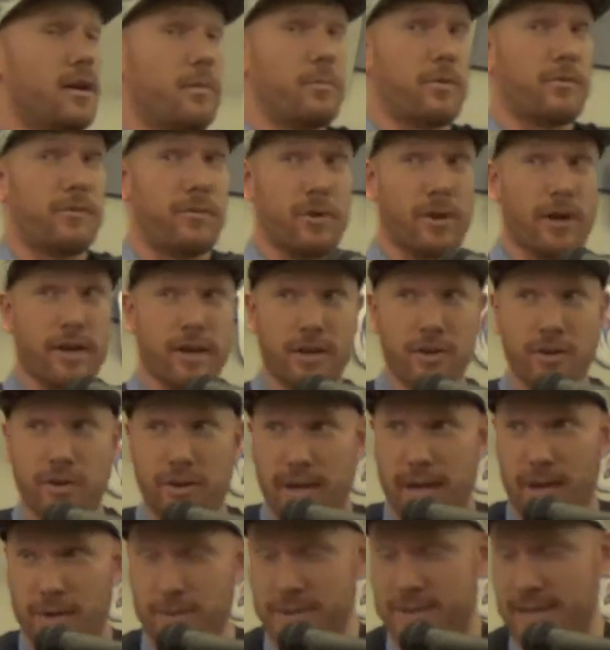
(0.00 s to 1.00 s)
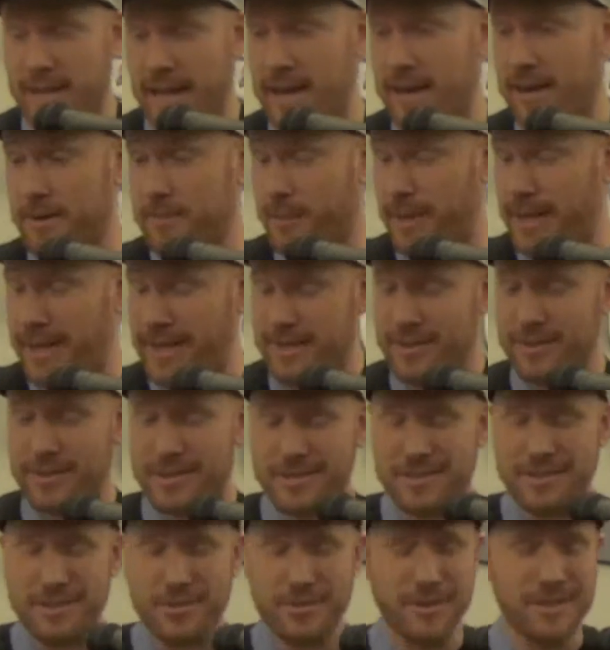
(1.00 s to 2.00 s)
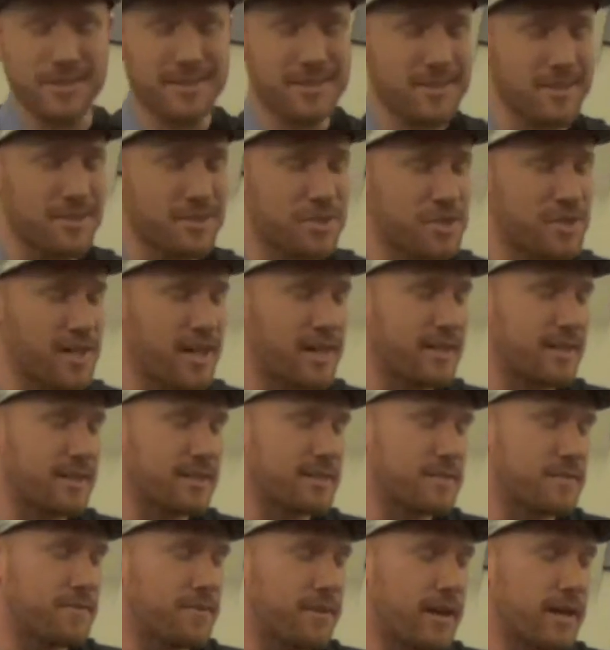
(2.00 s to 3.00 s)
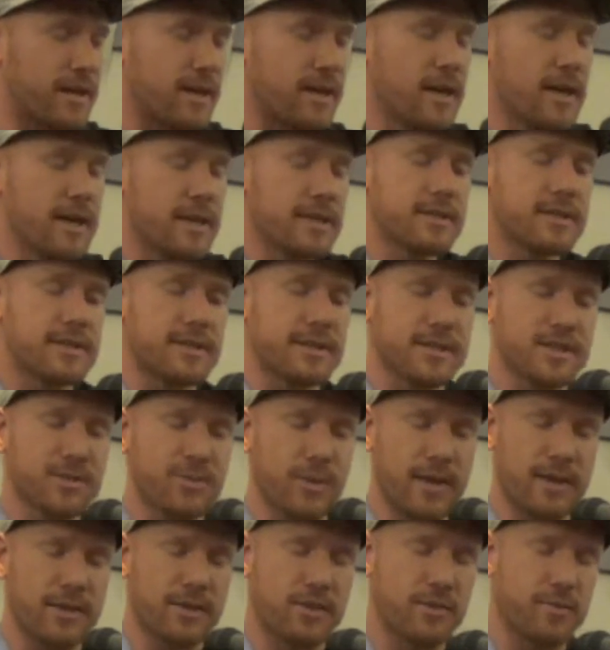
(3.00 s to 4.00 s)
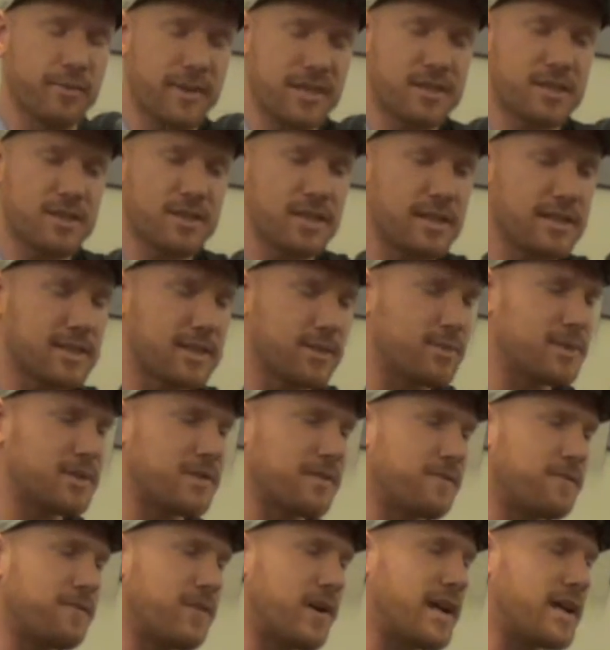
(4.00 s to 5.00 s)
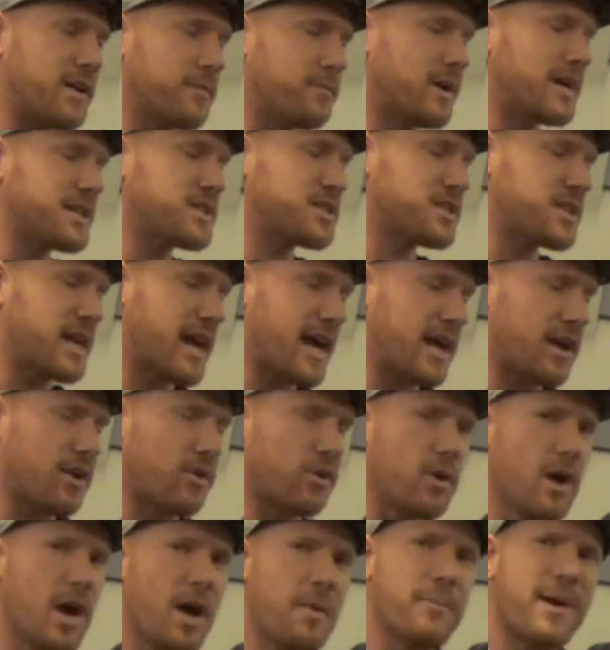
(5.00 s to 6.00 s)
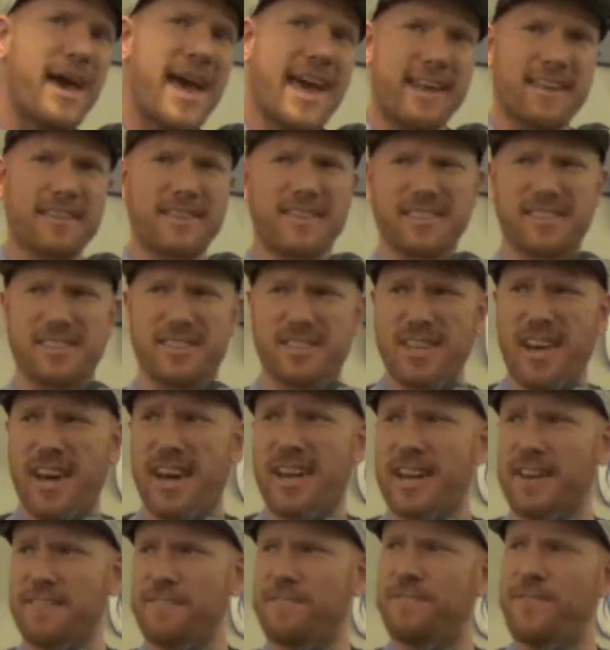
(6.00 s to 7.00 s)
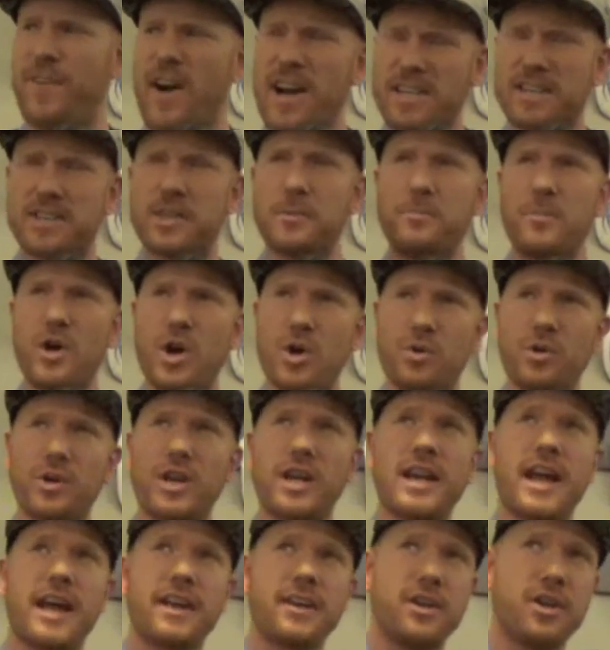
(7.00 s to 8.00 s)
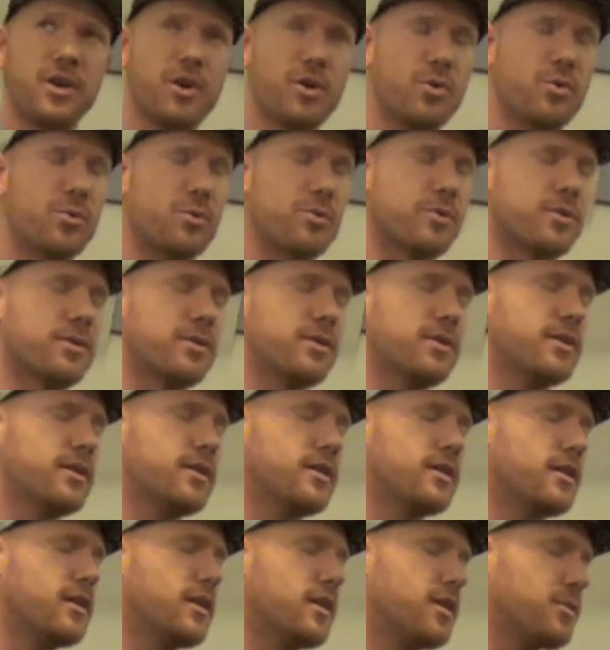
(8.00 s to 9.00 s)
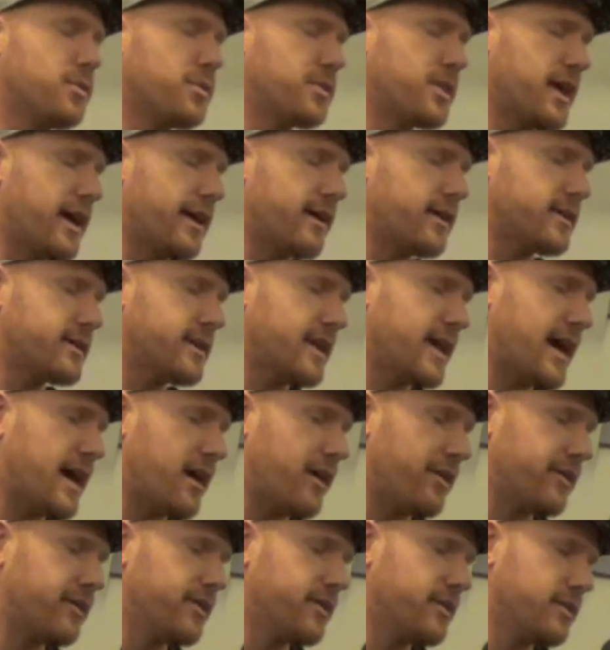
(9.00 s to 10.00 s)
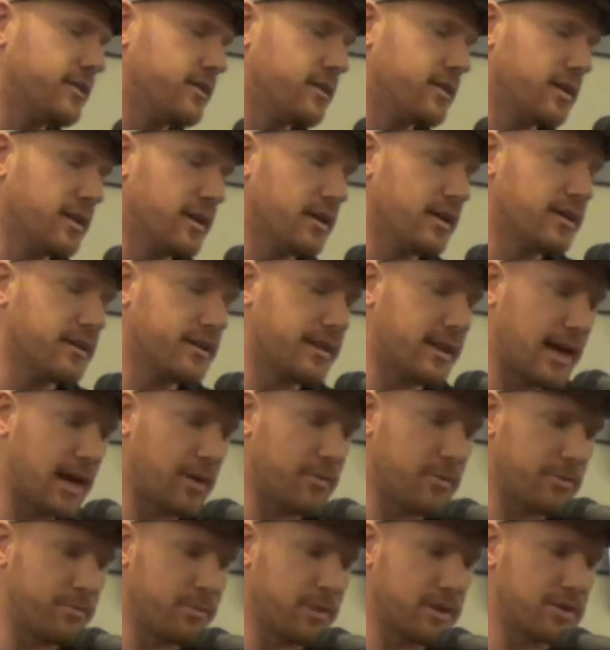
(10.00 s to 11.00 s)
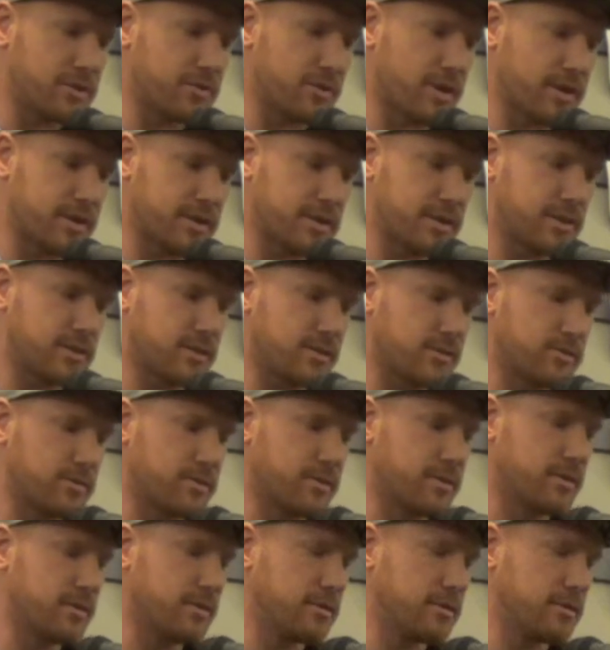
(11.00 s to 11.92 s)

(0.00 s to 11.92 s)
Before I knew it, I was out, back on the street, still shaky as fuck, still sweating through my sheets. I was afraid of my shadow, mad at the sun, and fuck the moon. And I knew, without a doubt, that I would be drunk soon.